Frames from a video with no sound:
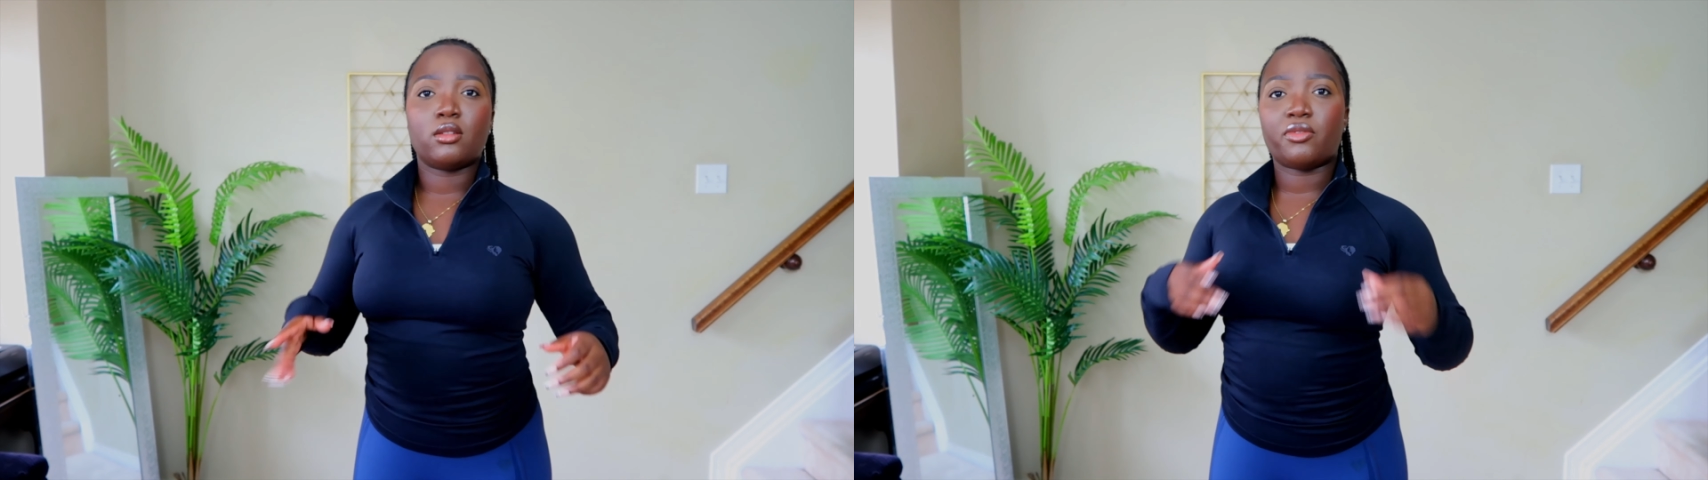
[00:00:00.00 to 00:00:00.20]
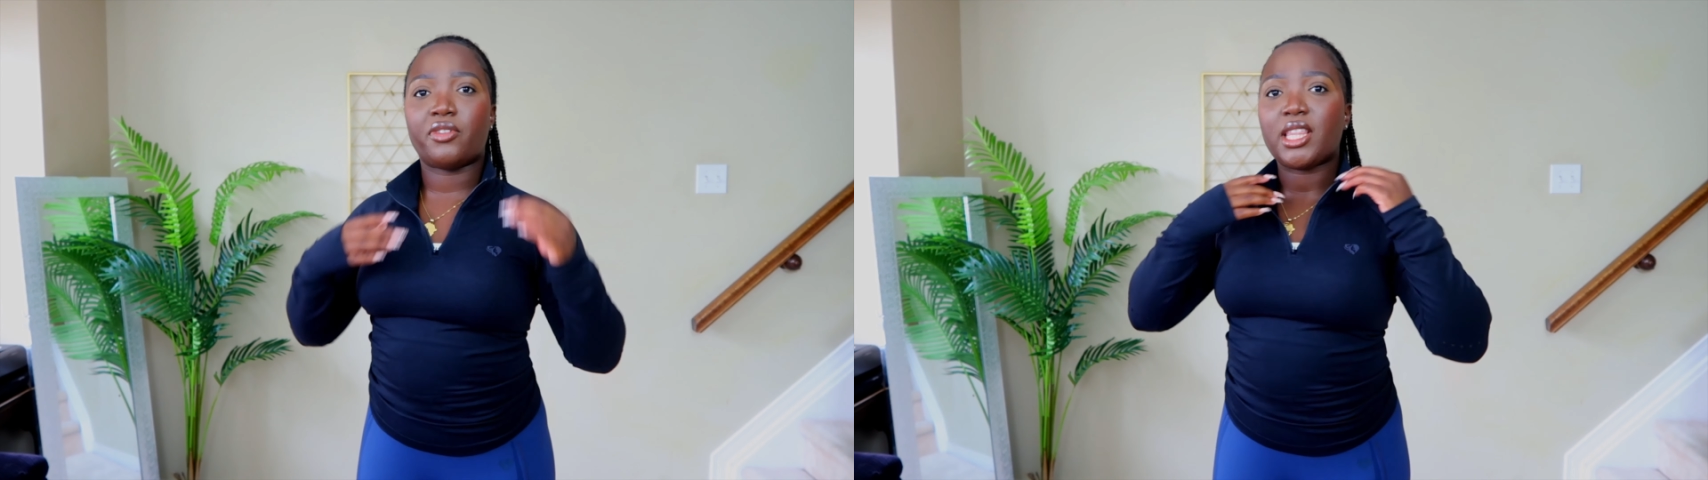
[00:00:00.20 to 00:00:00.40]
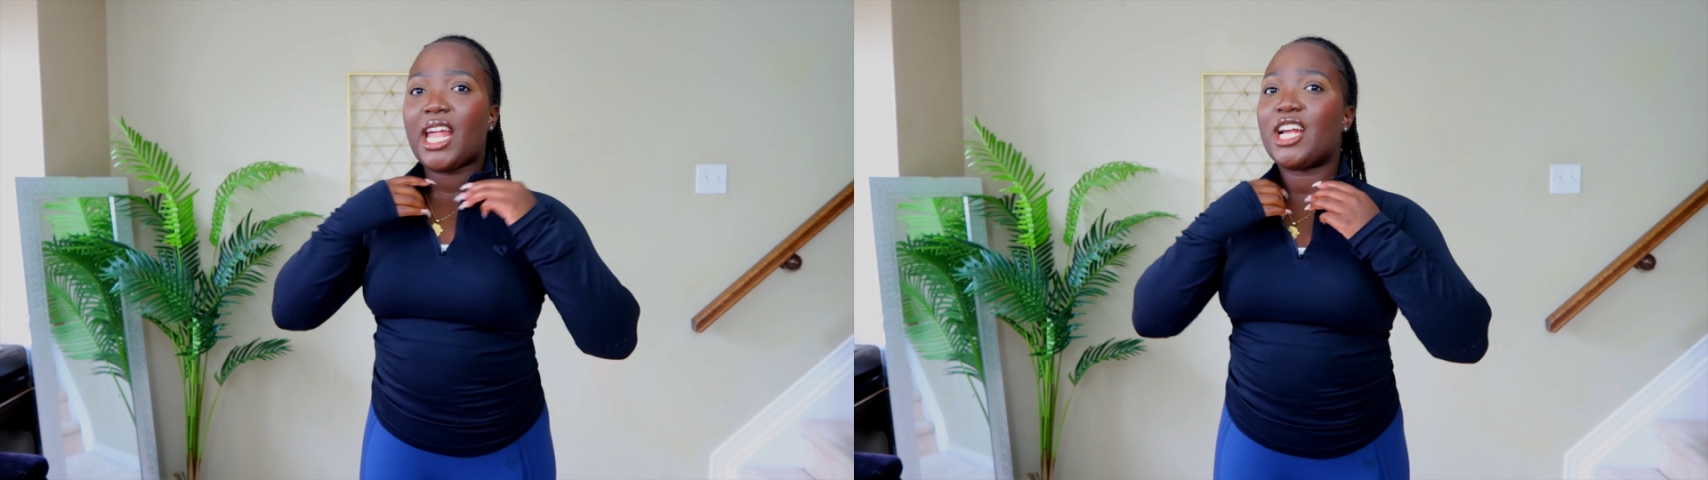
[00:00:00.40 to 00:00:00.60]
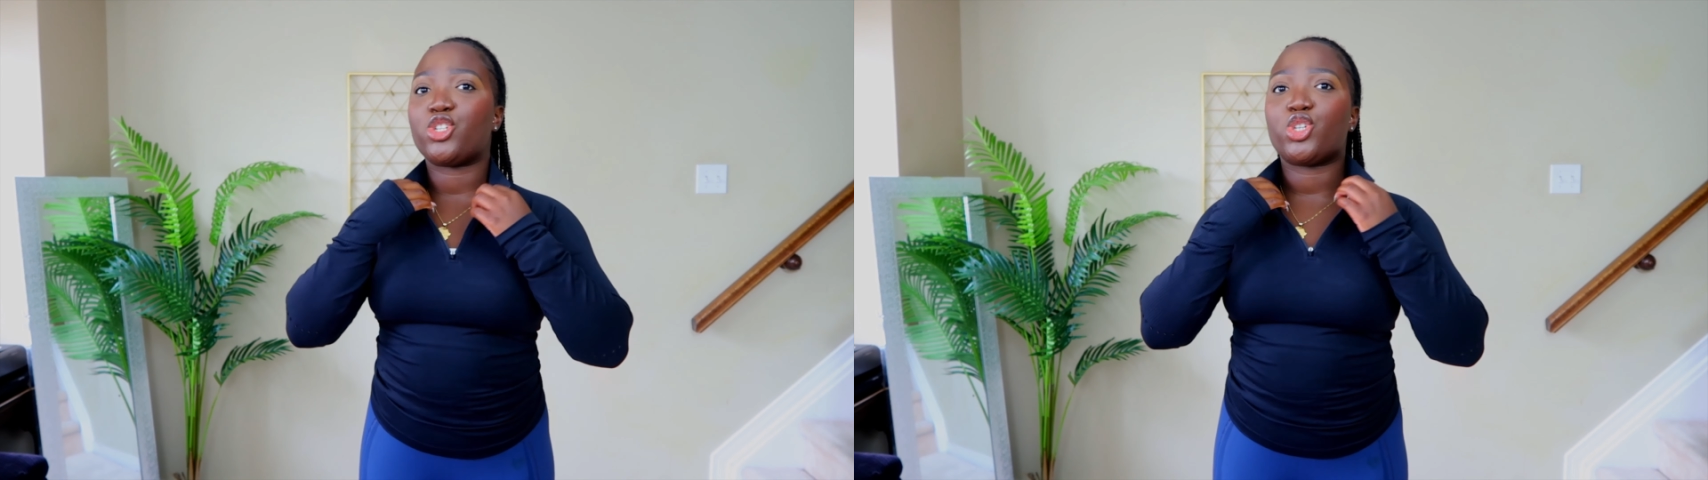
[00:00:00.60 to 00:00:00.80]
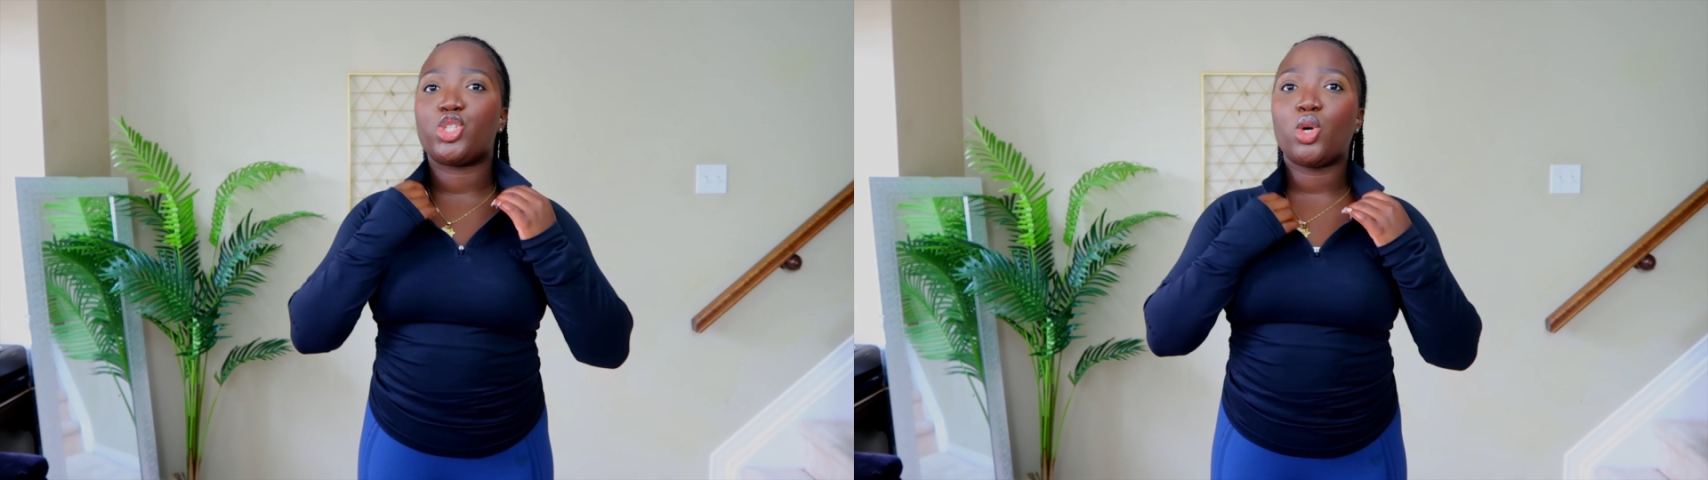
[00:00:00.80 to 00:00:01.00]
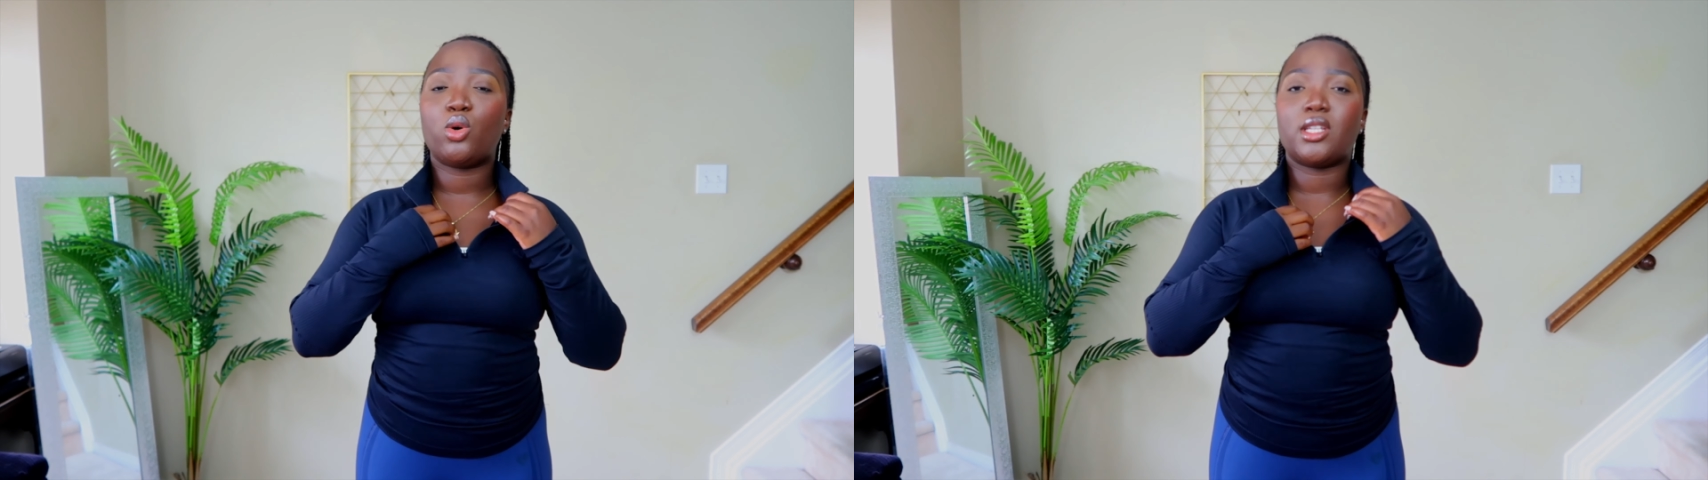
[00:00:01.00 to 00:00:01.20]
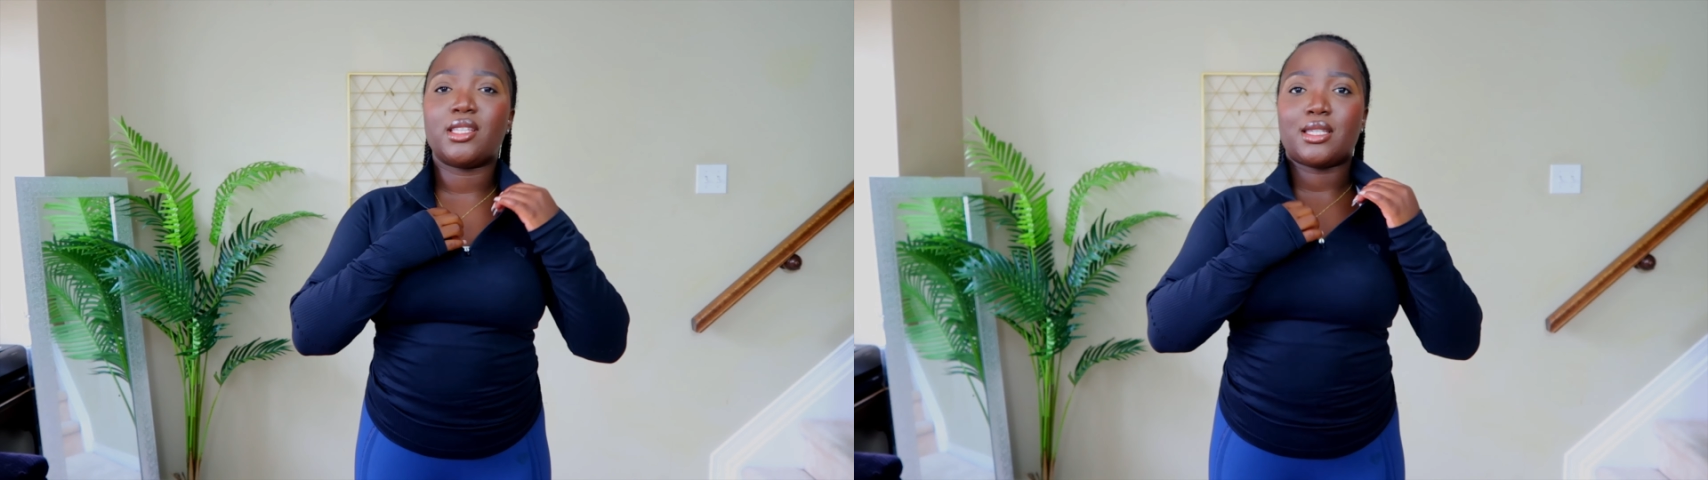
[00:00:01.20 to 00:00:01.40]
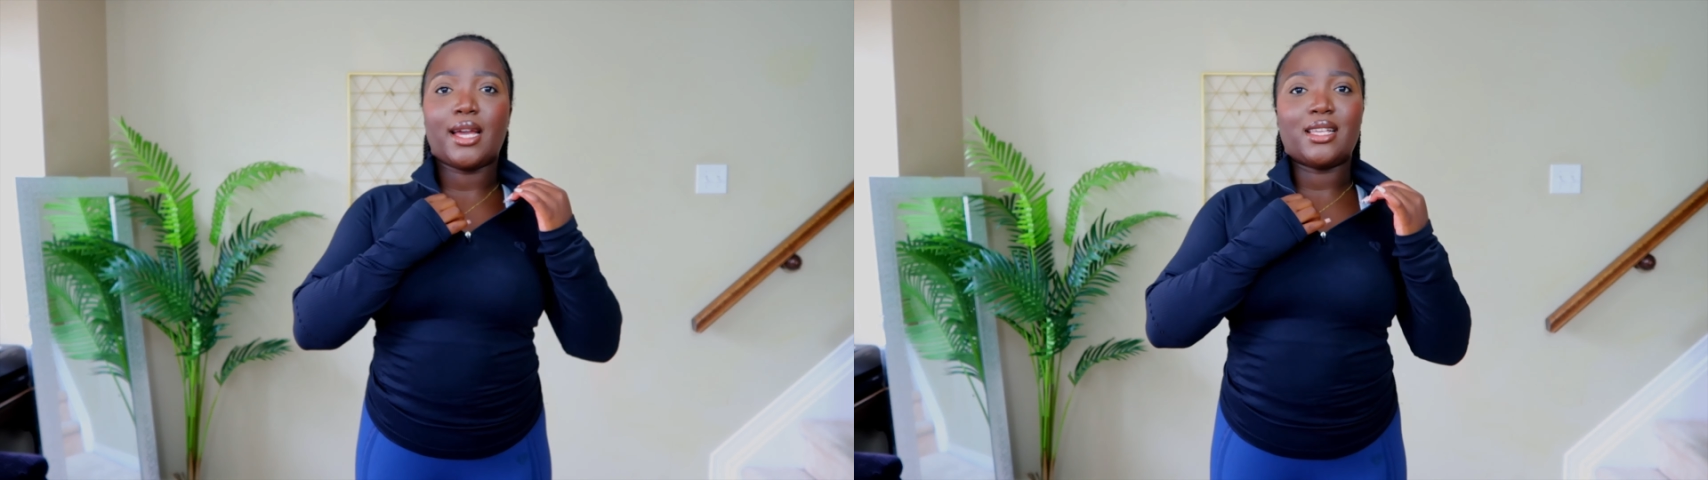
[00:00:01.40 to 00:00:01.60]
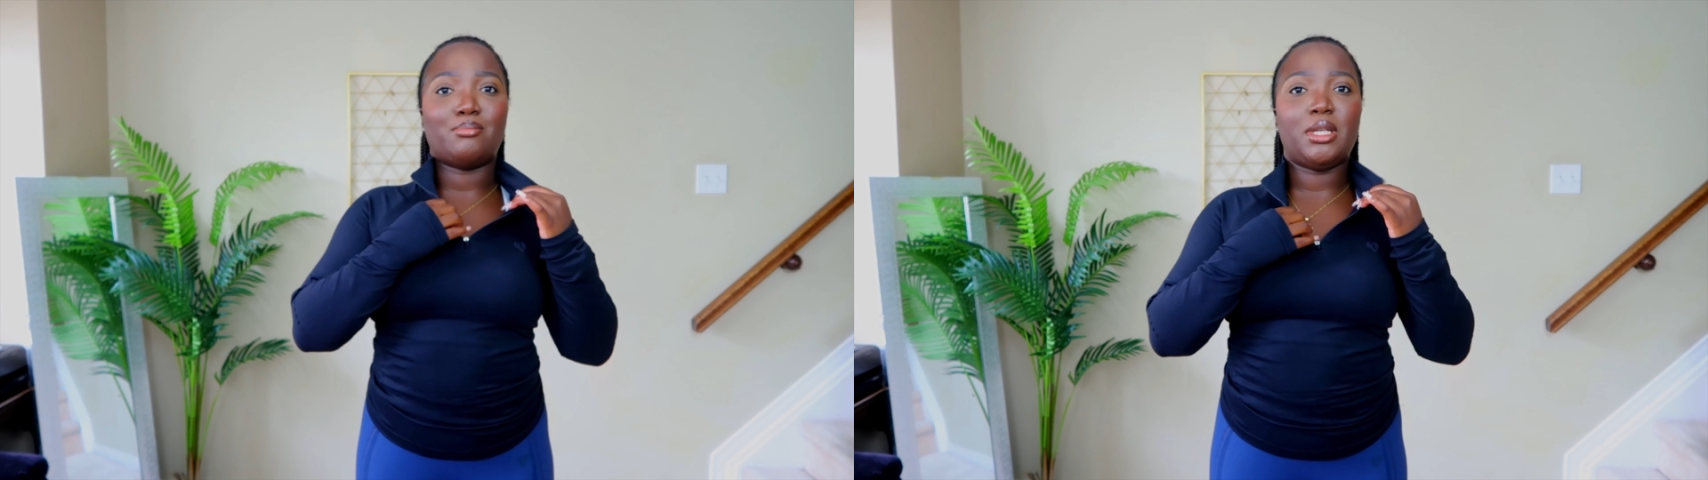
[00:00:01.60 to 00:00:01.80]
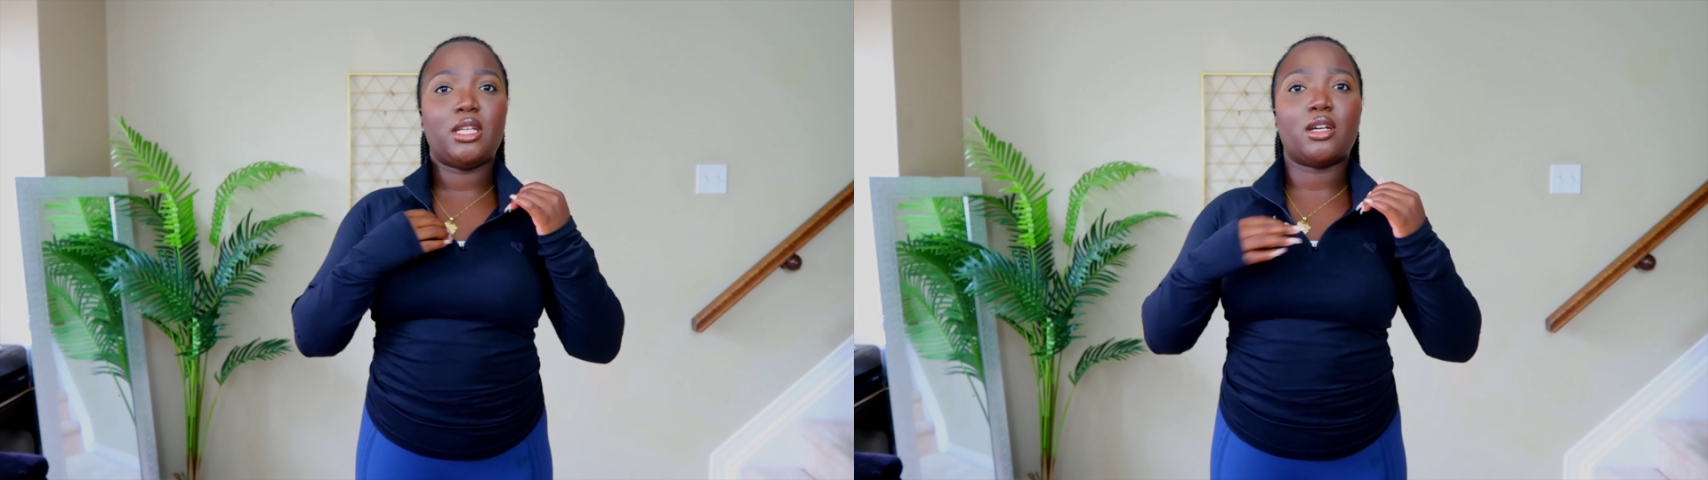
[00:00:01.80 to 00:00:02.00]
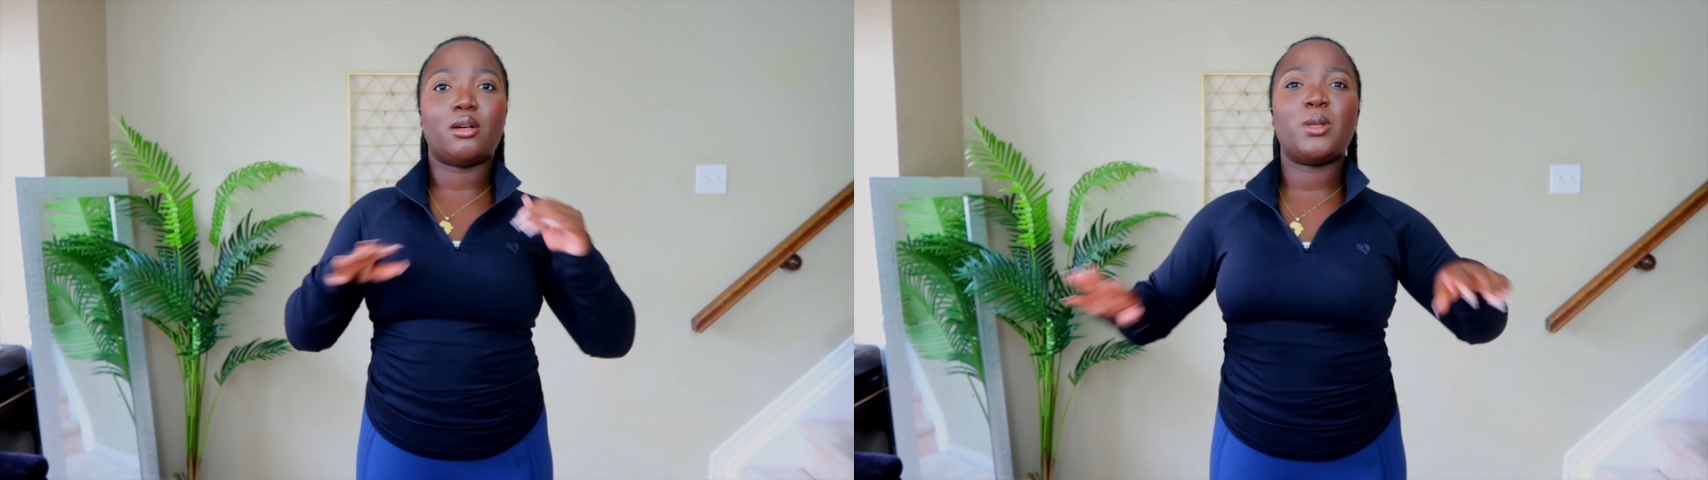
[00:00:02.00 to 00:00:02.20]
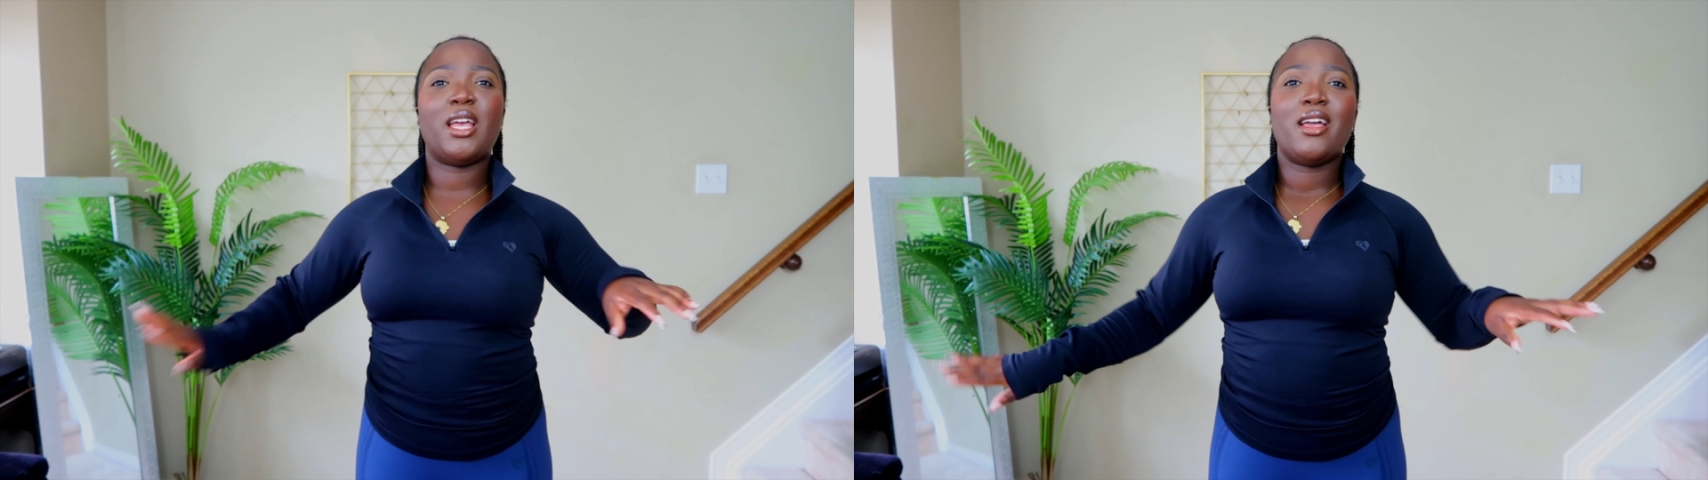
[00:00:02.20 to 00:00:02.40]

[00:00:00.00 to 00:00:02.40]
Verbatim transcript: fit that I just showed in size medium.